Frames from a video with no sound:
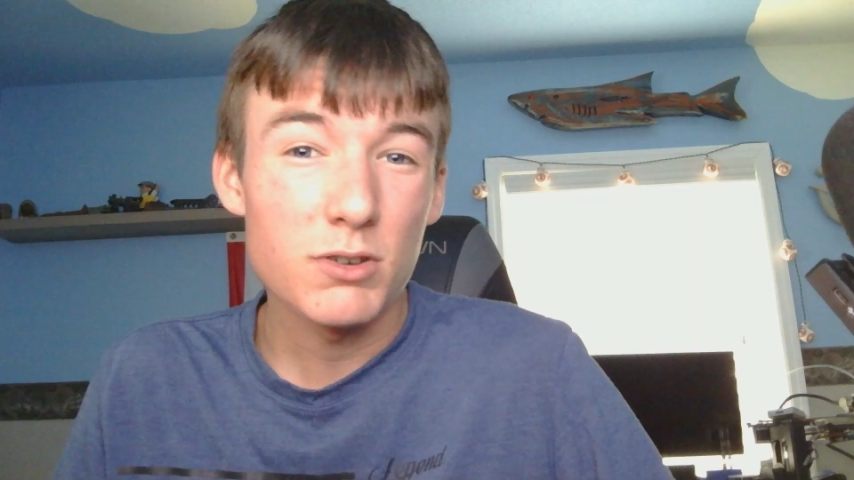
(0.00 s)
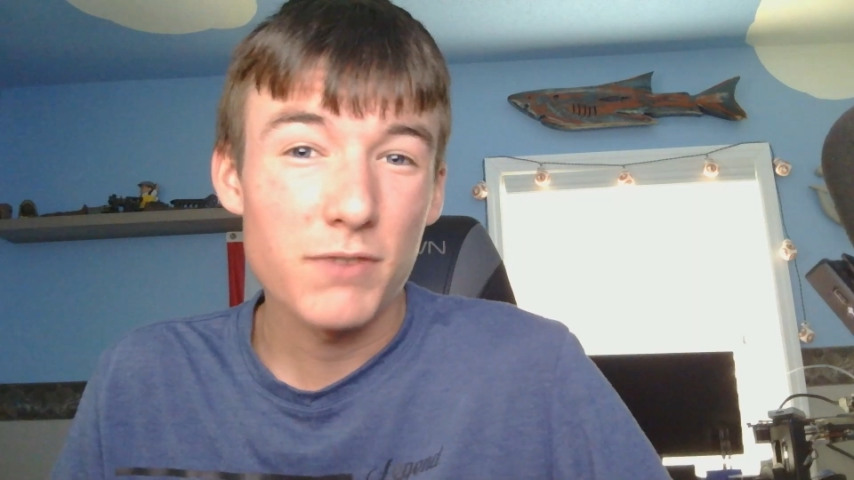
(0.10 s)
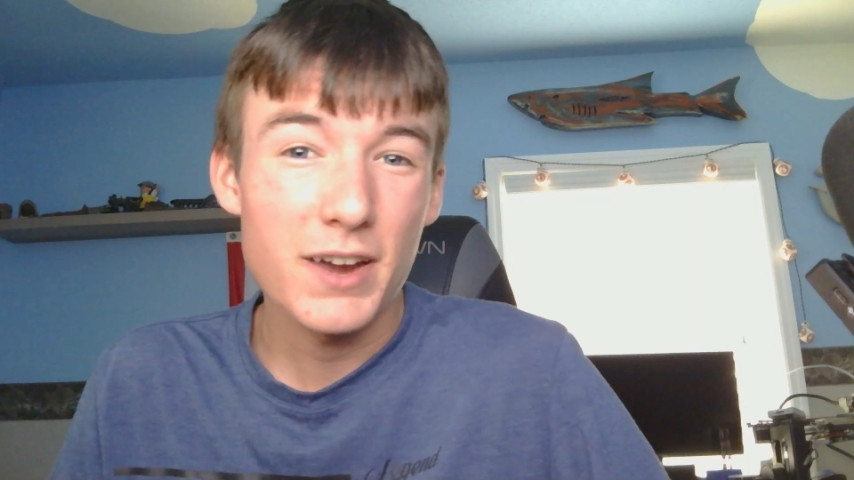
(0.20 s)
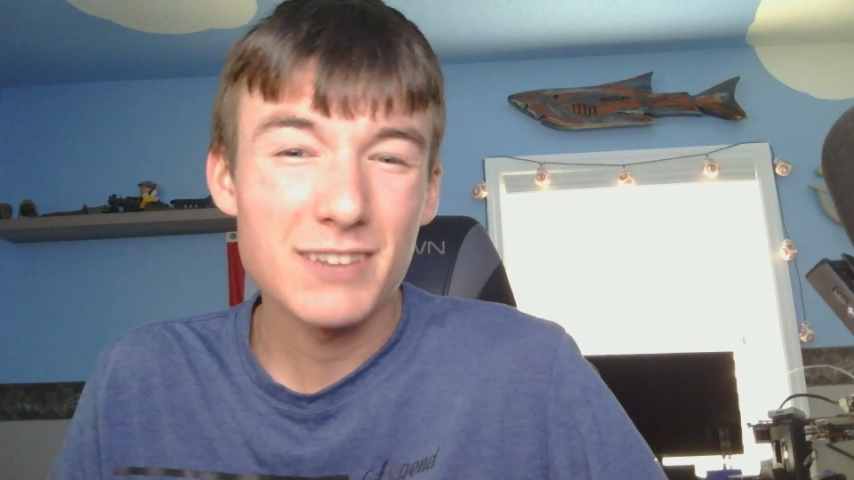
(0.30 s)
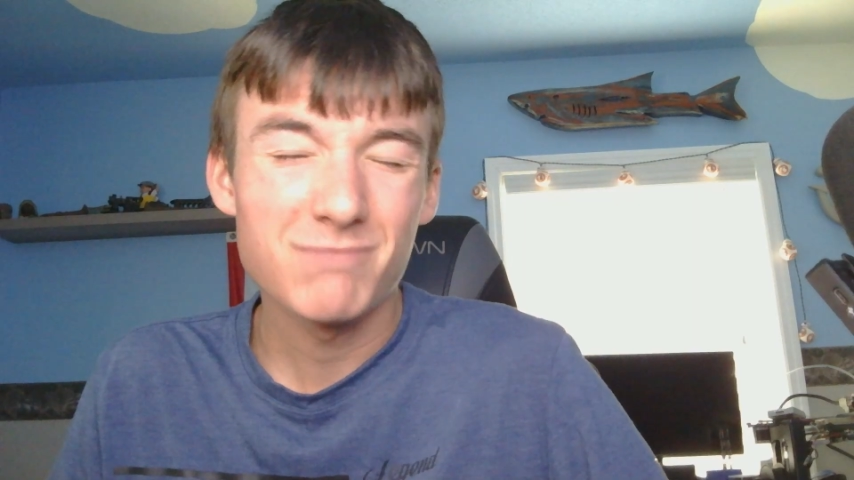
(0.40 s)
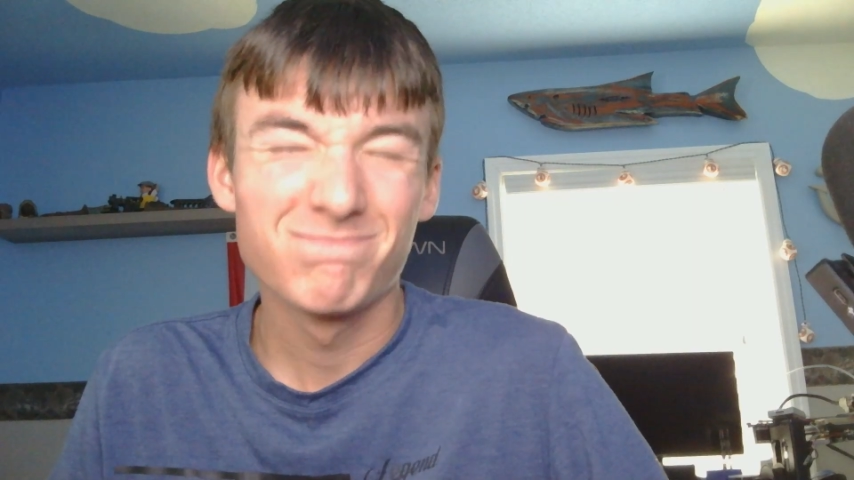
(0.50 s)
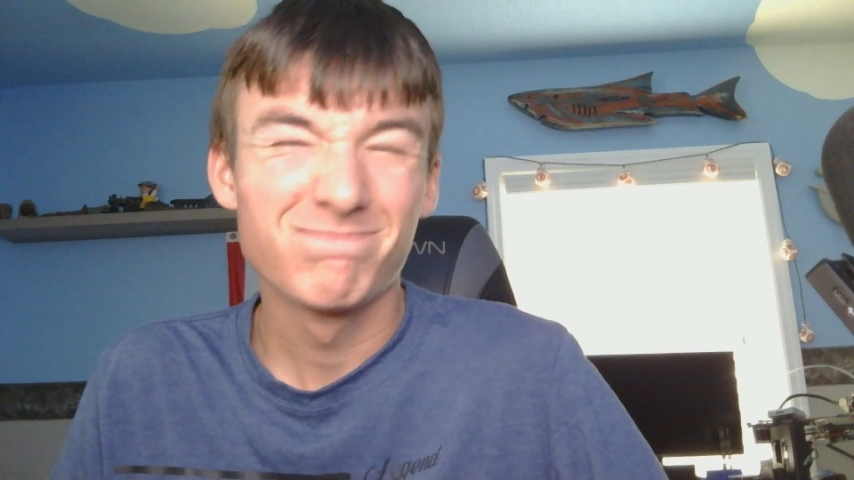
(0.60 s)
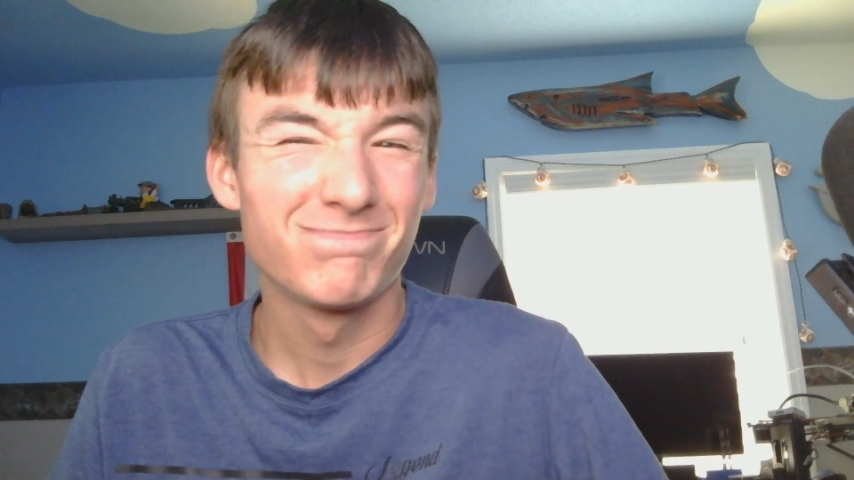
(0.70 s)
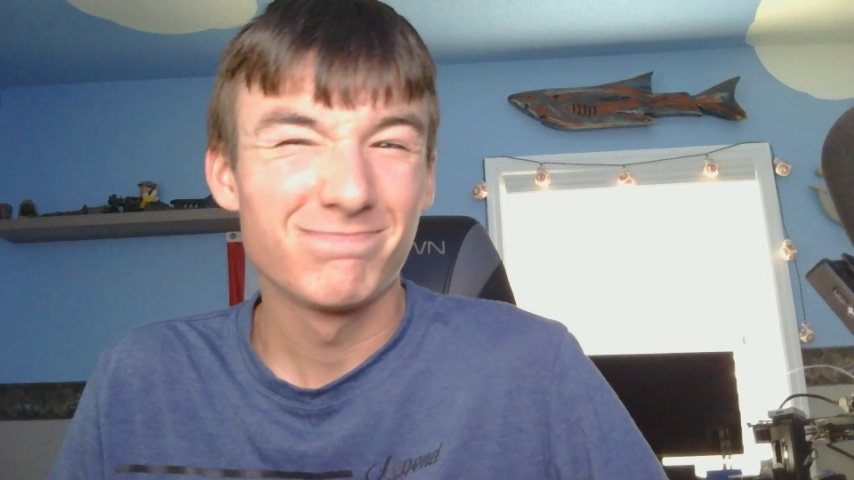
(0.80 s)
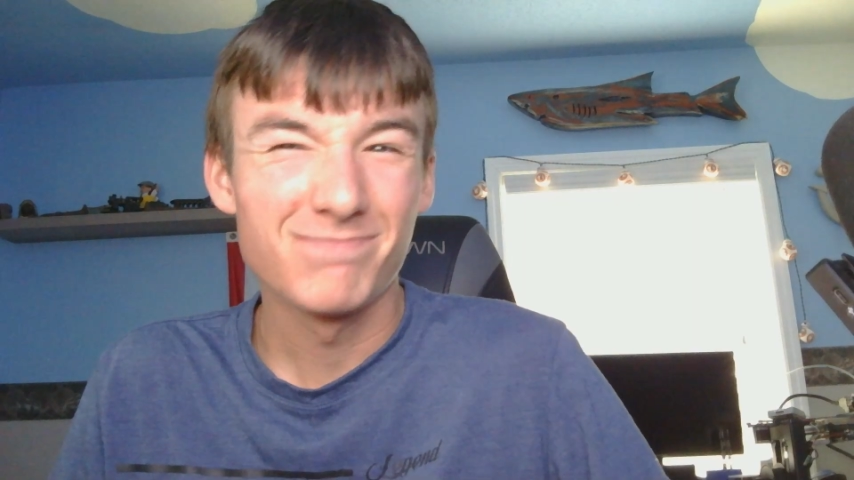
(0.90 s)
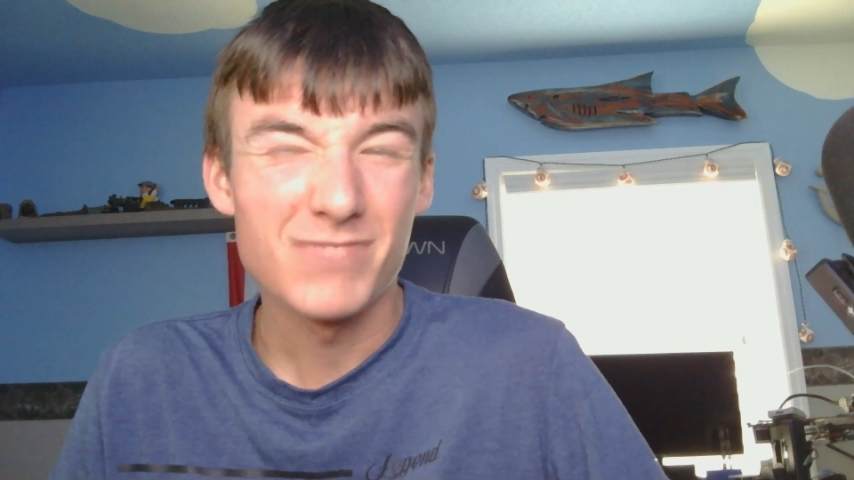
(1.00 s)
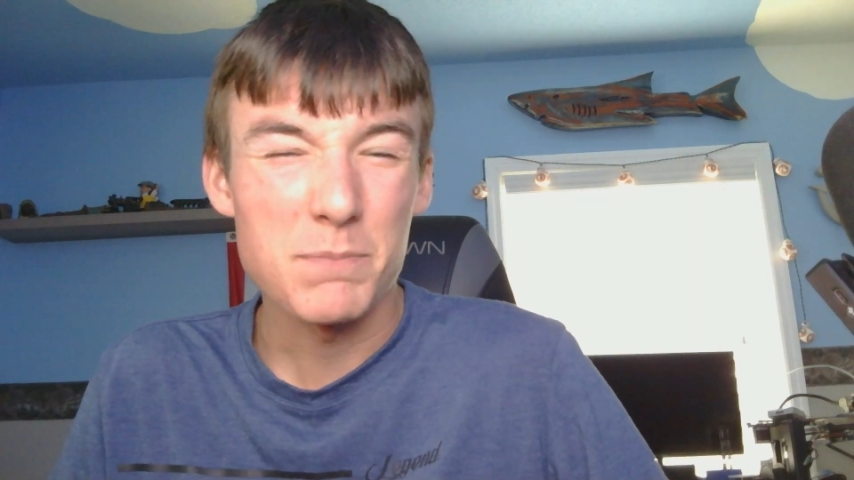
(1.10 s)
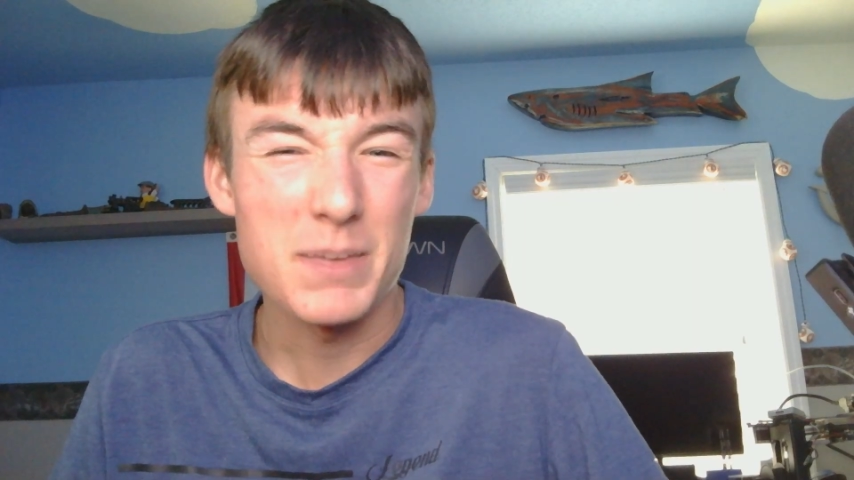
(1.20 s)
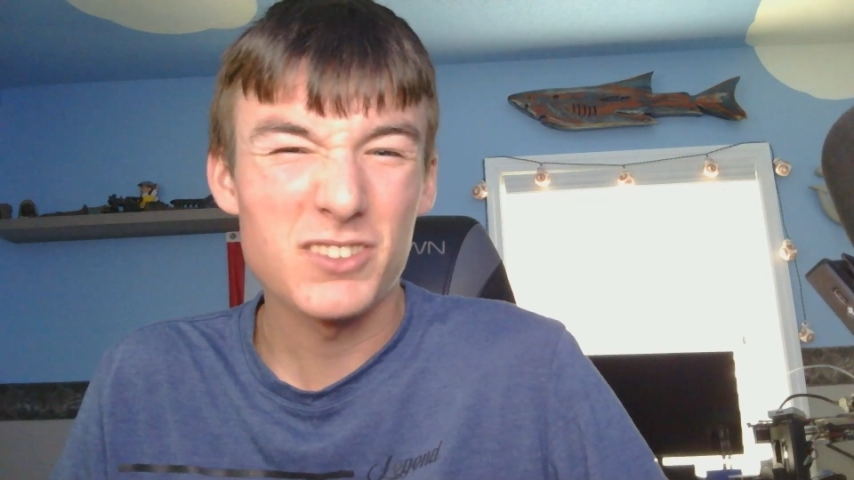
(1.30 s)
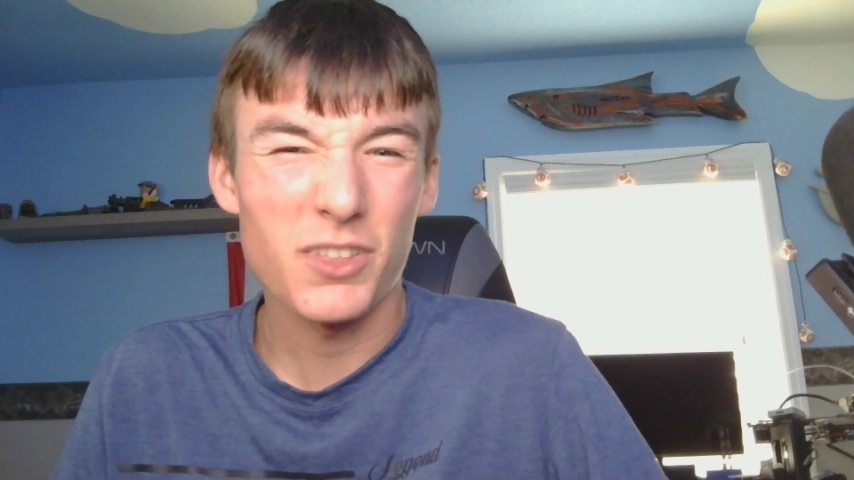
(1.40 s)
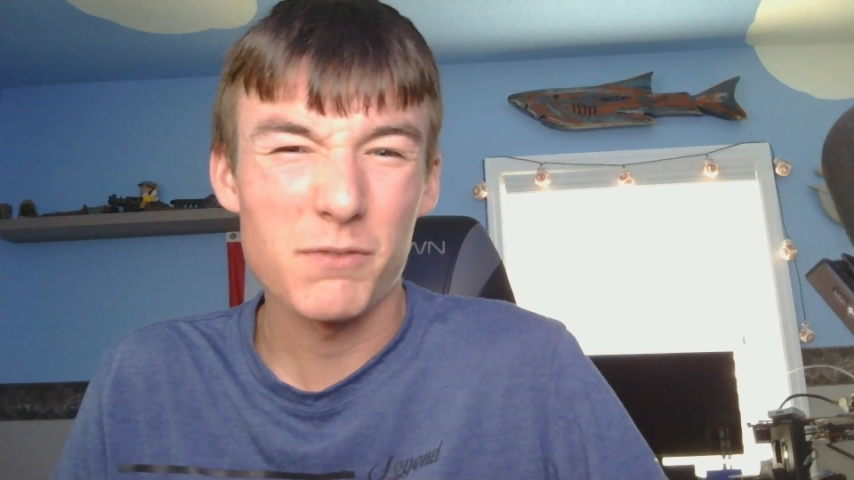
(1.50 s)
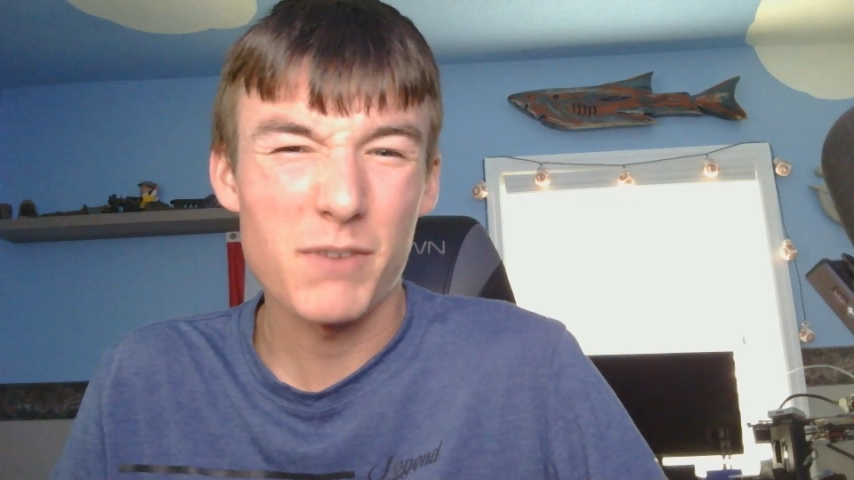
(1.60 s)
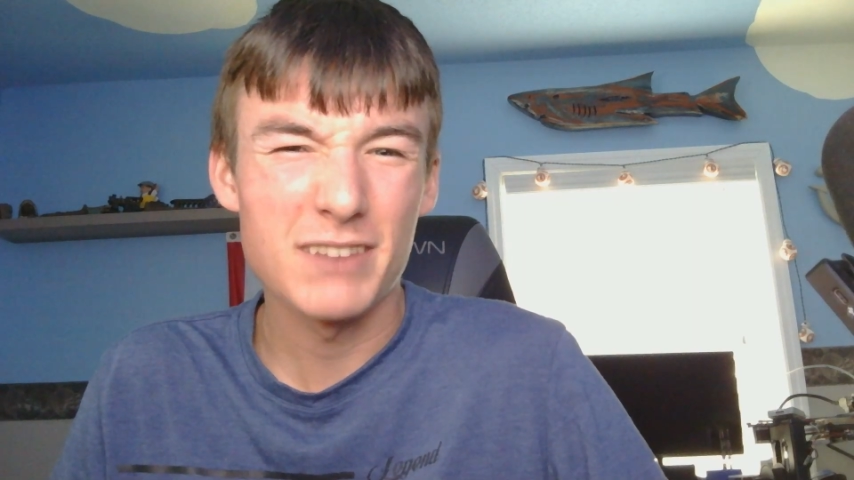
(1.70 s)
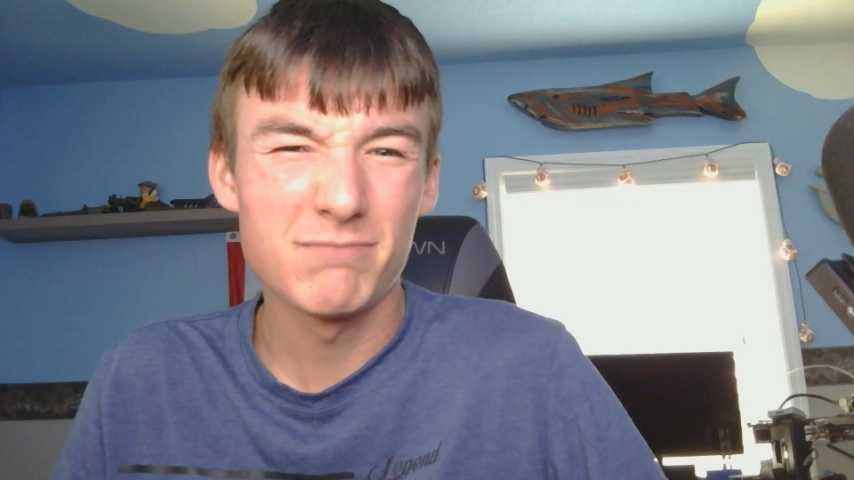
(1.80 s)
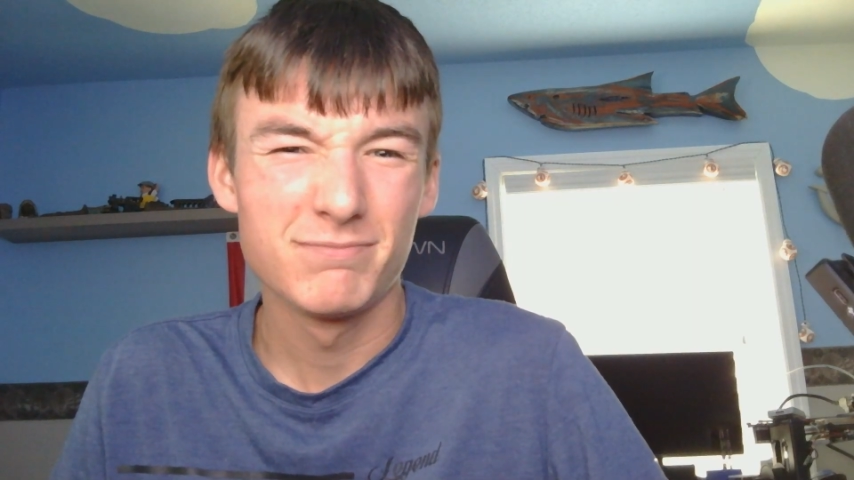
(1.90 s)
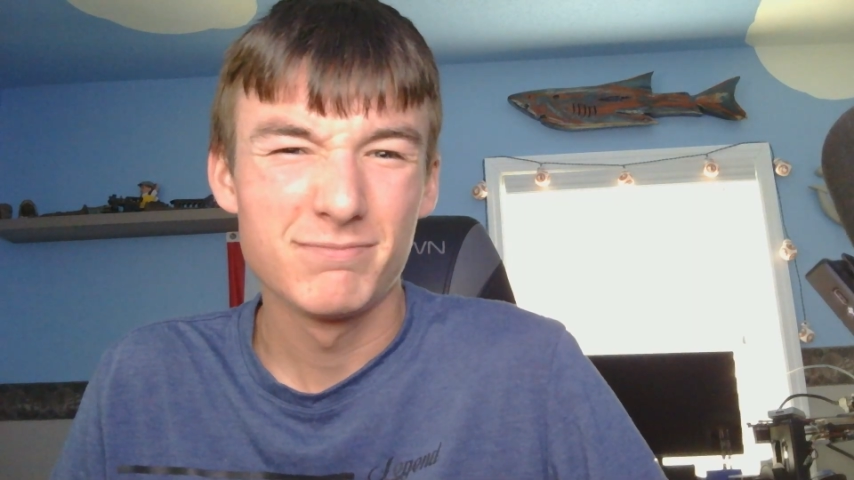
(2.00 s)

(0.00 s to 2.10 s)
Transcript: friend? Depends on the friend.